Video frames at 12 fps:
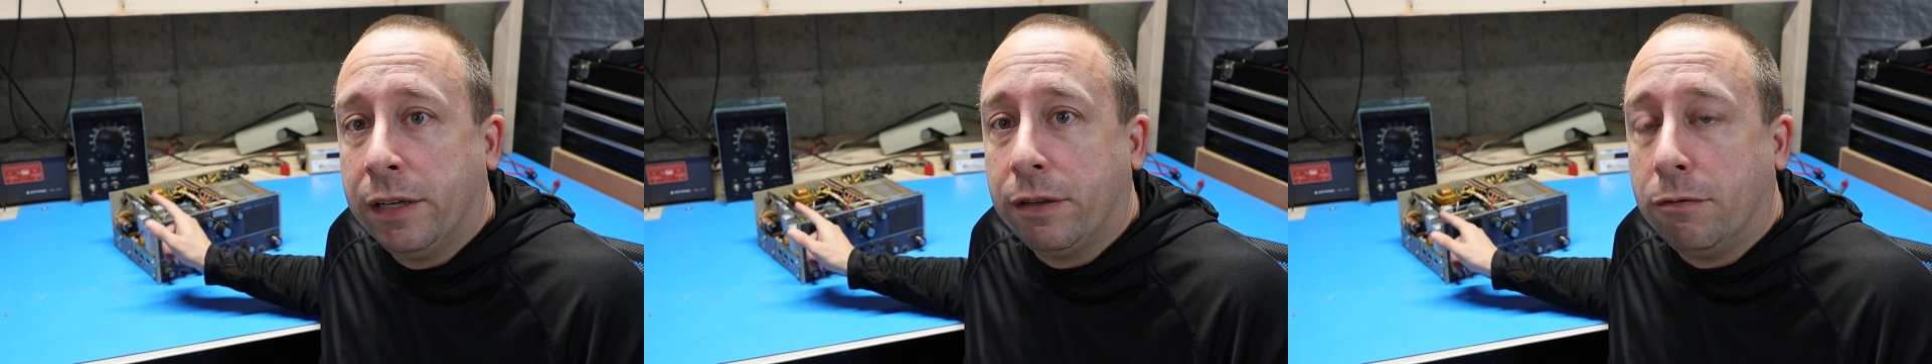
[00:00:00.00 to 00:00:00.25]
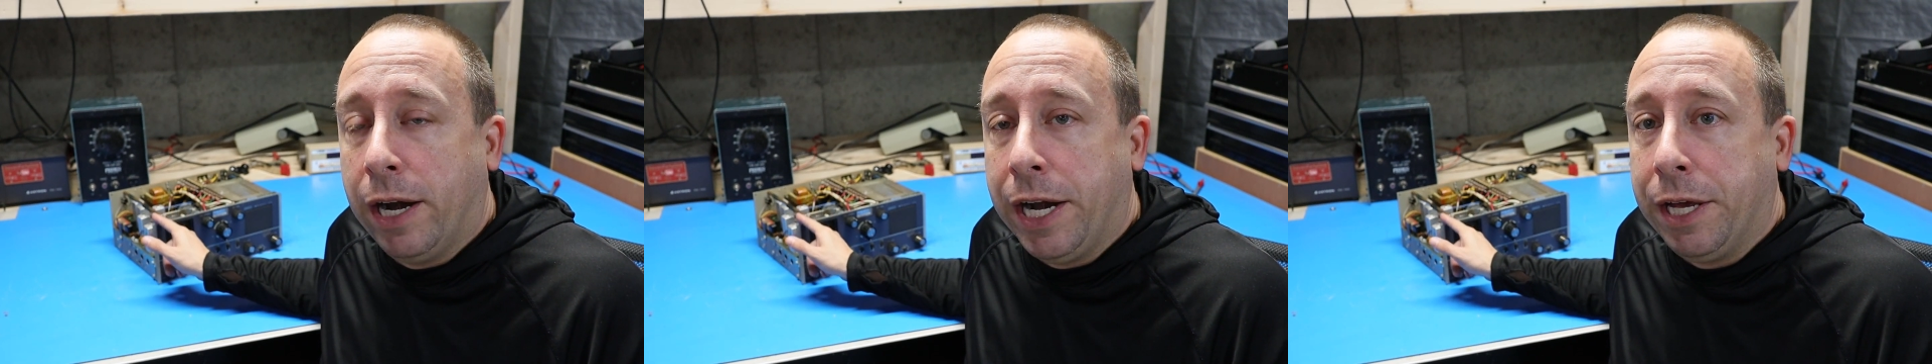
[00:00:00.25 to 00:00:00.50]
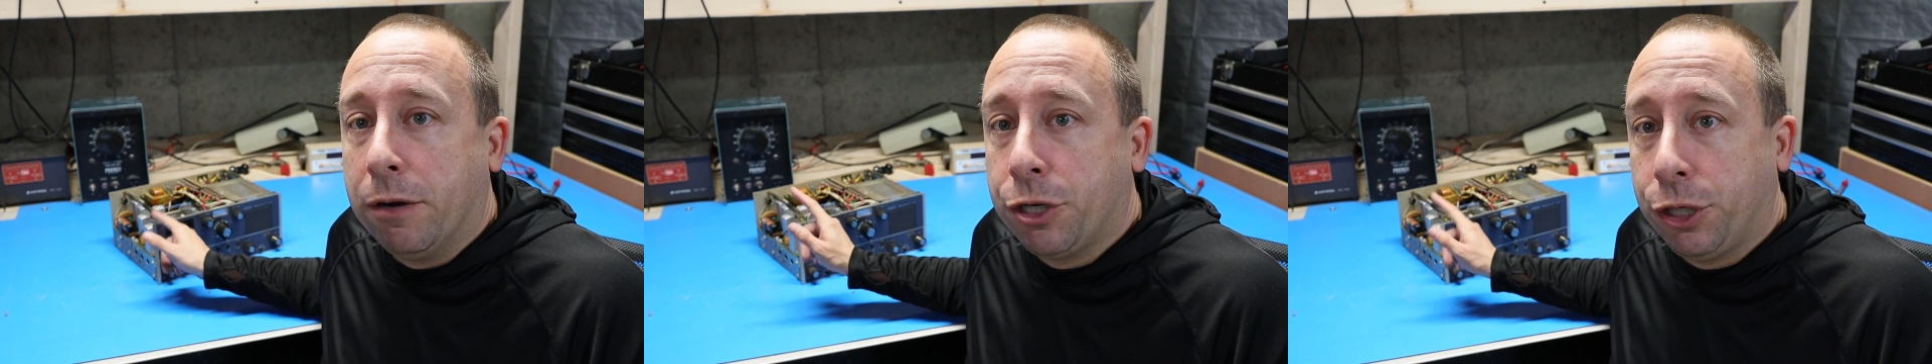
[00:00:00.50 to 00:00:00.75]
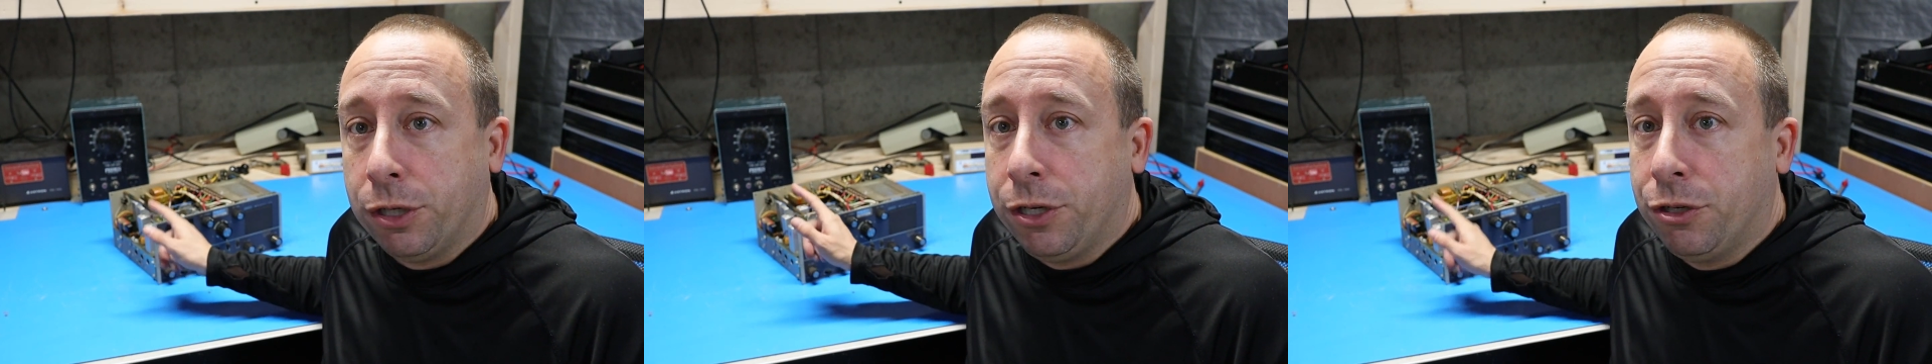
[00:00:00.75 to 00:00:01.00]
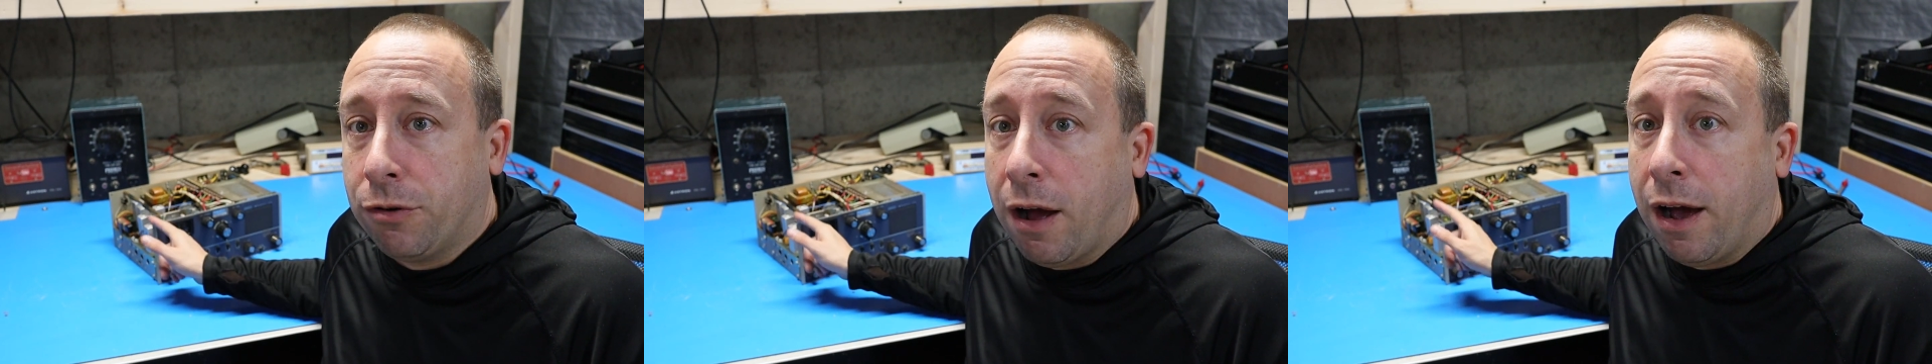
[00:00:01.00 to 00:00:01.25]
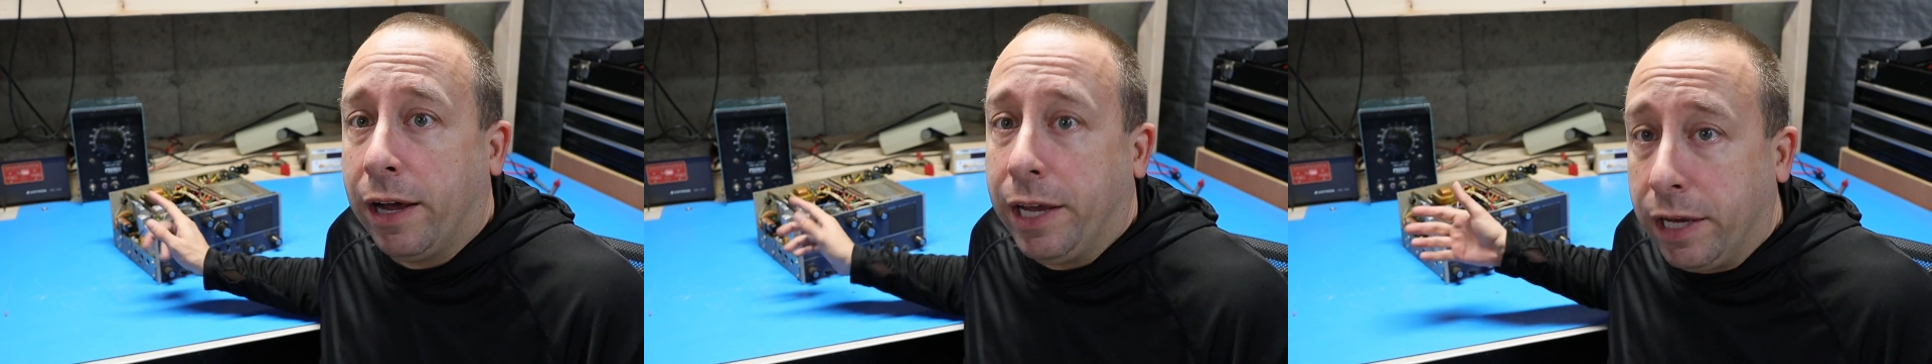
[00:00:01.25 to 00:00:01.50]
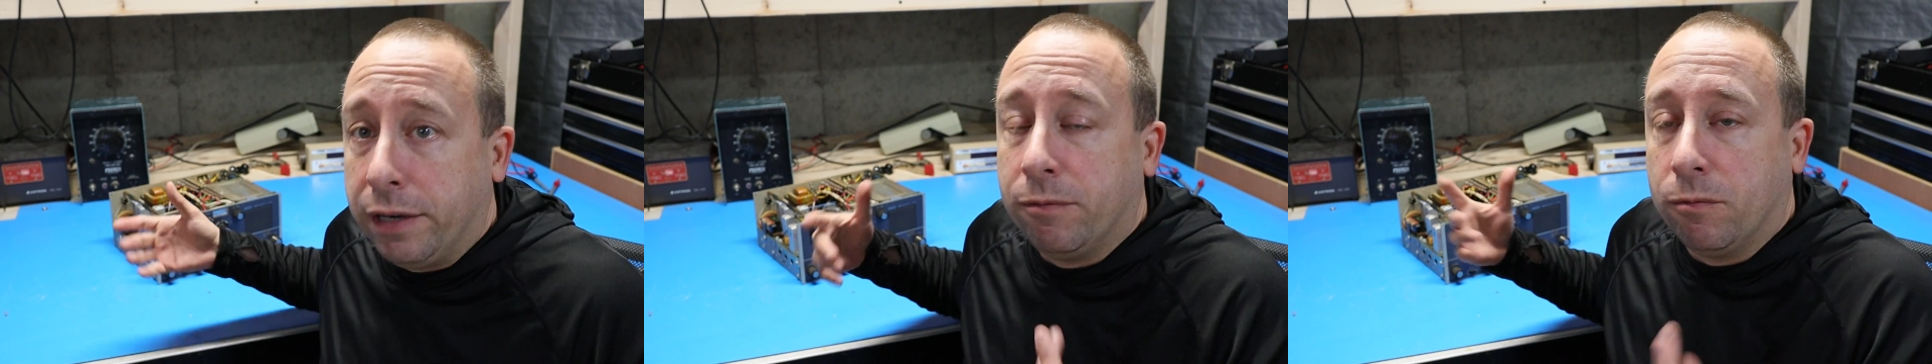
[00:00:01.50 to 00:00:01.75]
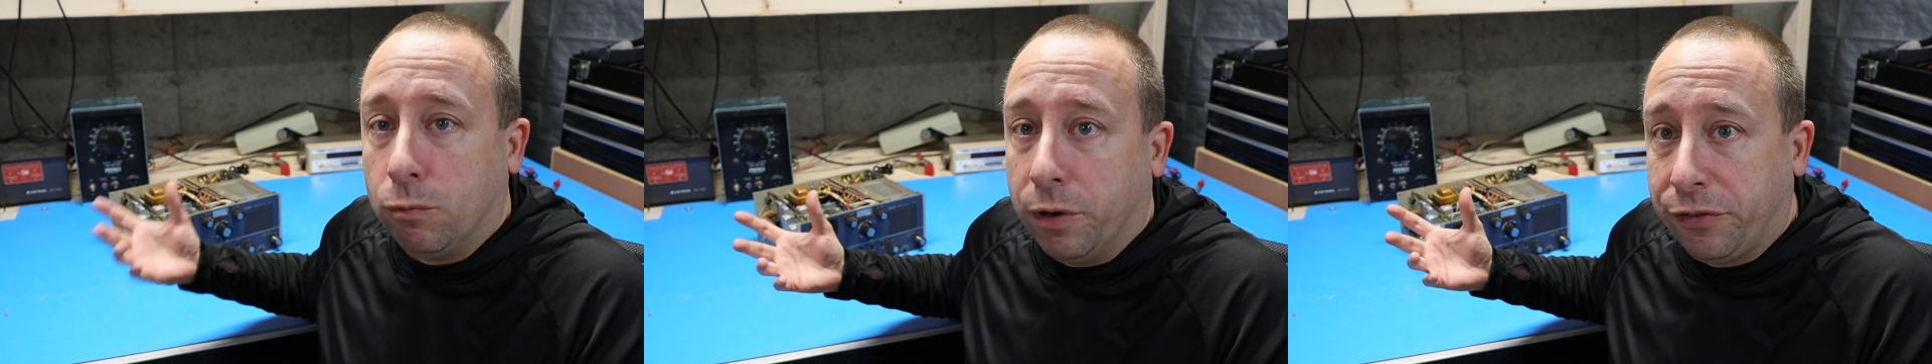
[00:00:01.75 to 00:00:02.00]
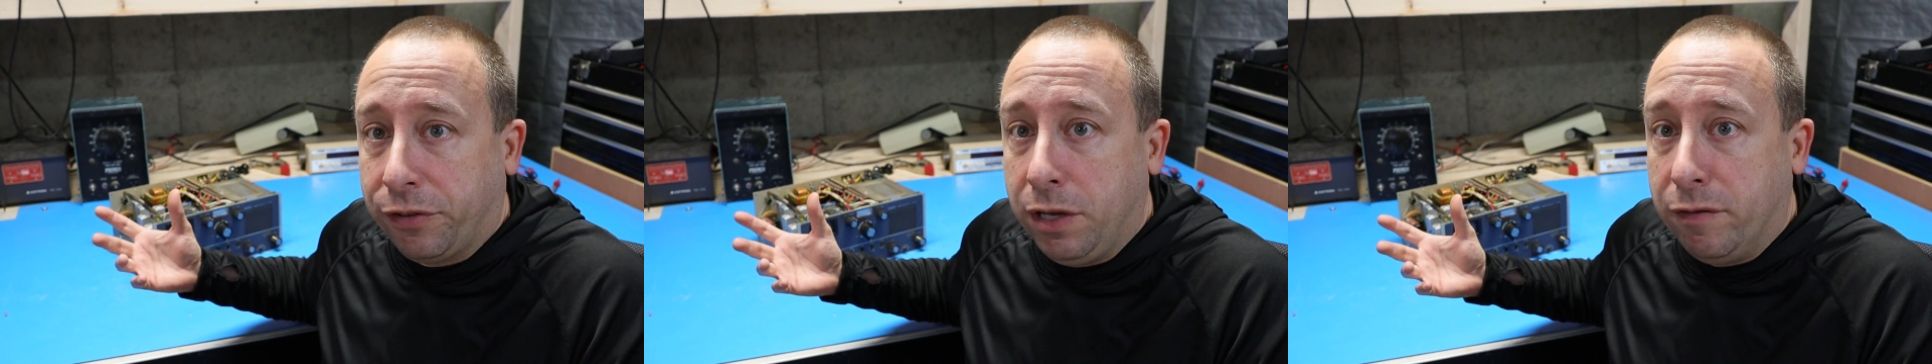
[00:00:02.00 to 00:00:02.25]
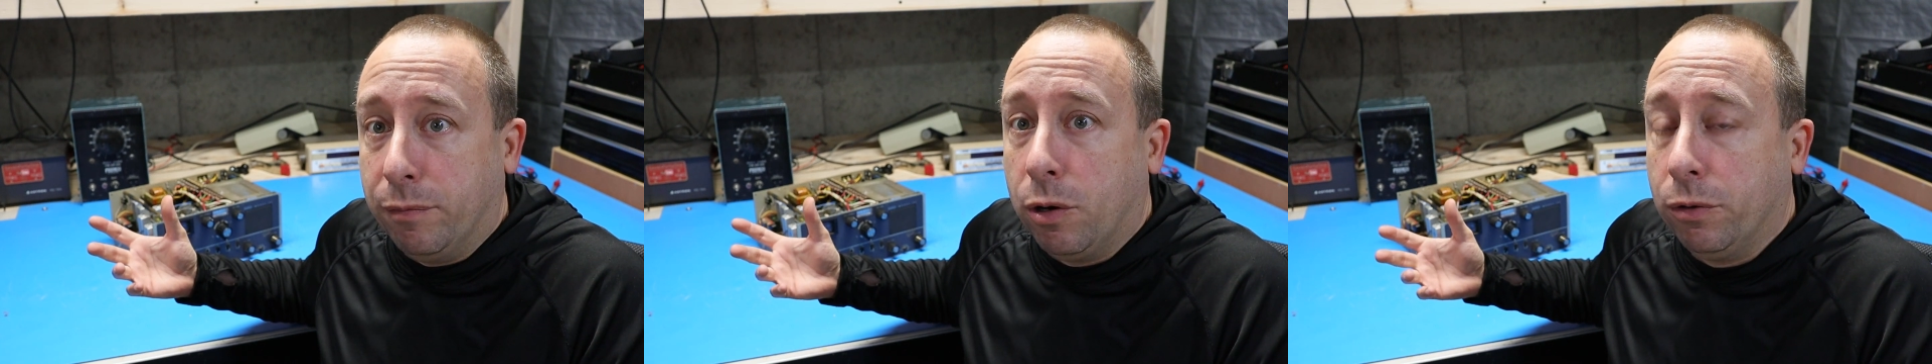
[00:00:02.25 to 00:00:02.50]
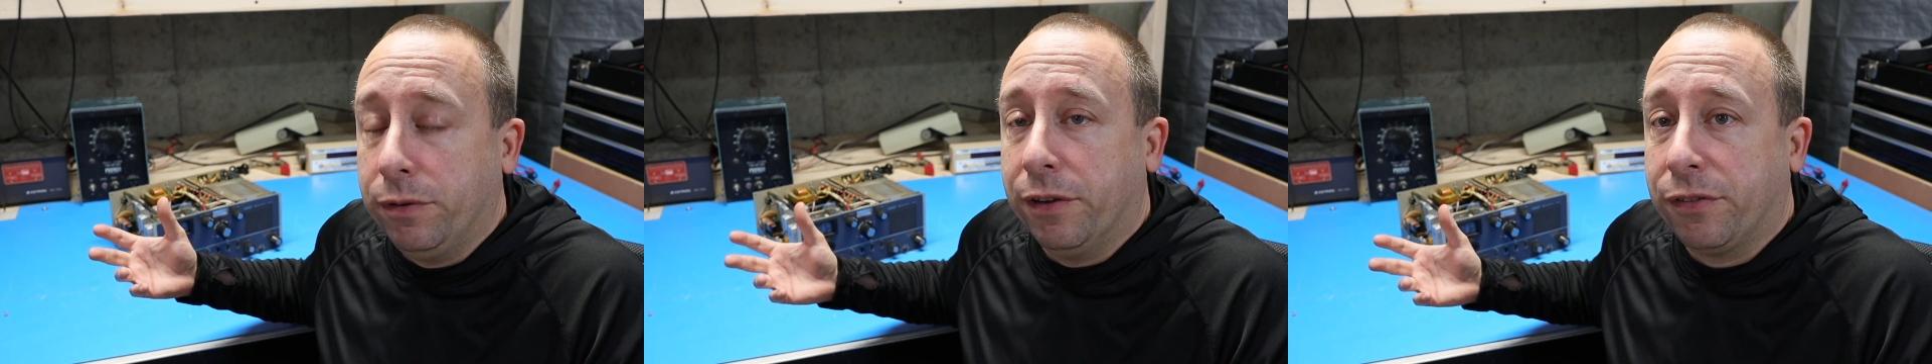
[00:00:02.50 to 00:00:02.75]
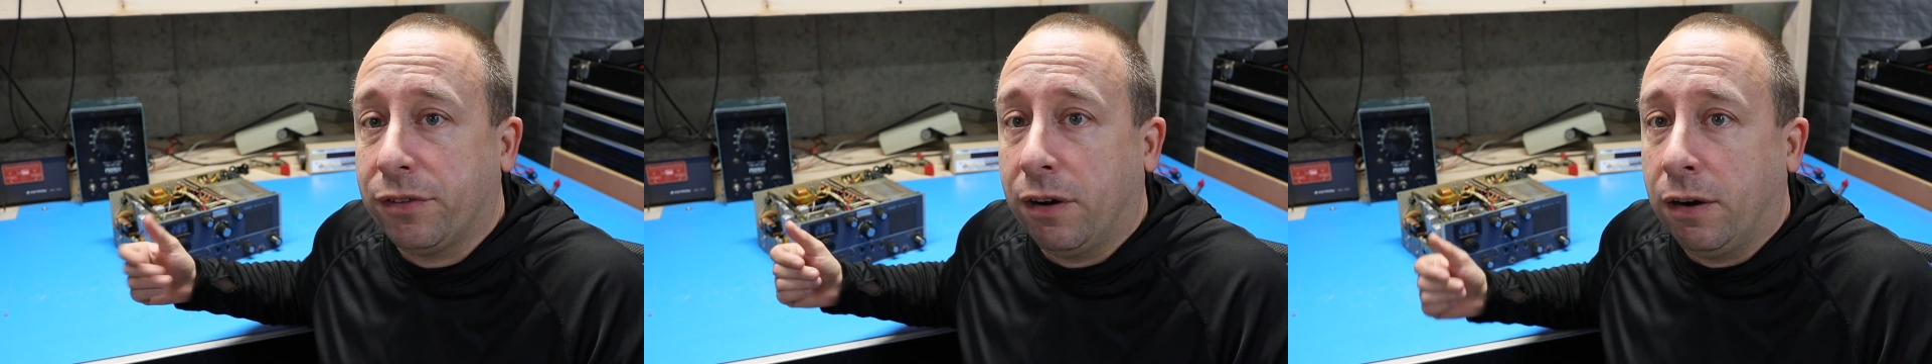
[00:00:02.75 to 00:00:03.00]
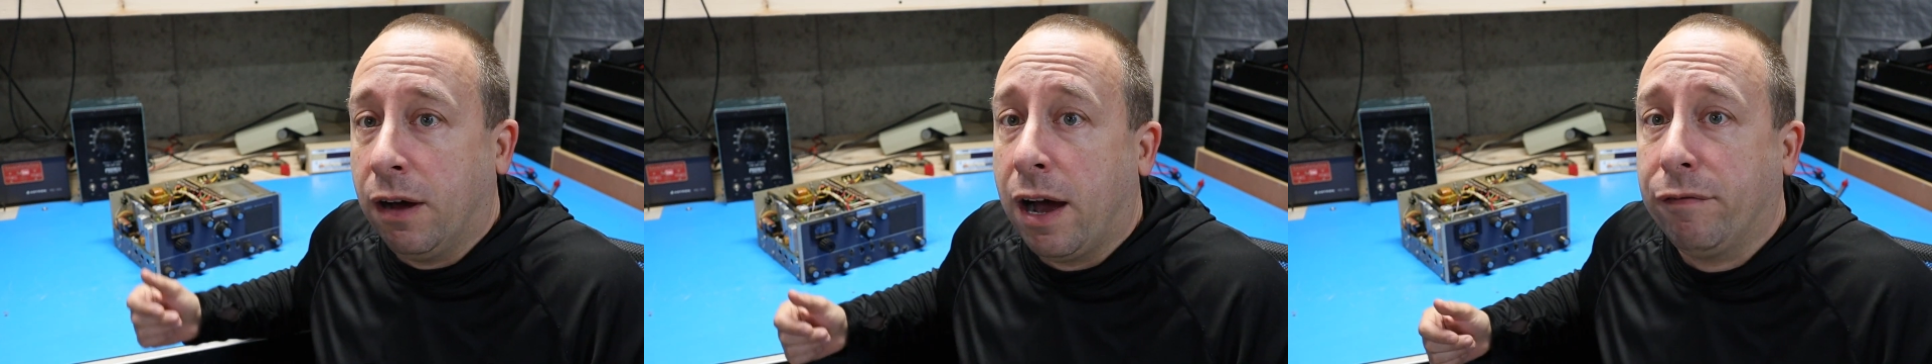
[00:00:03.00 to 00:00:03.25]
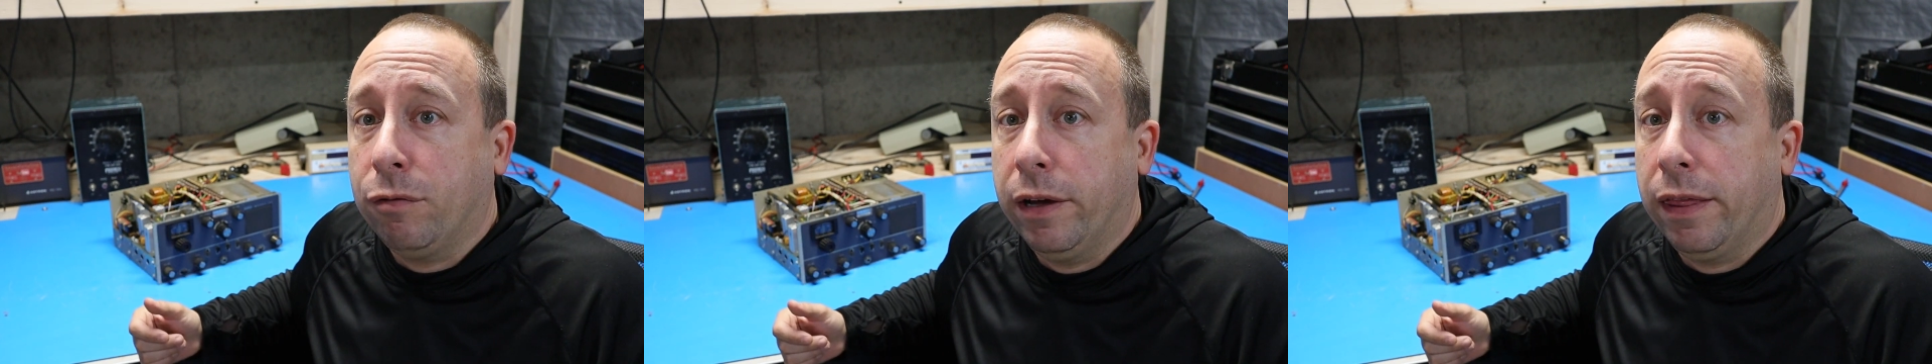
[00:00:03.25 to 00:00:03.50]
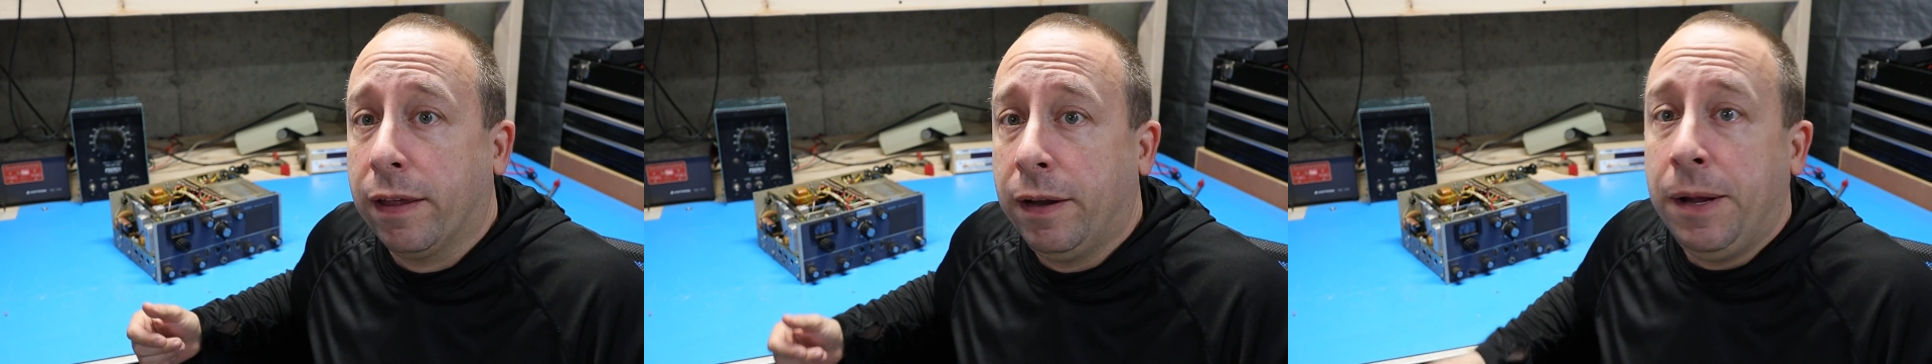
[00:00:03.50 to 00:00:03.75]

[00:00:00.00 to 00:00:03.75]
the radio should draw in receive mode to start off with.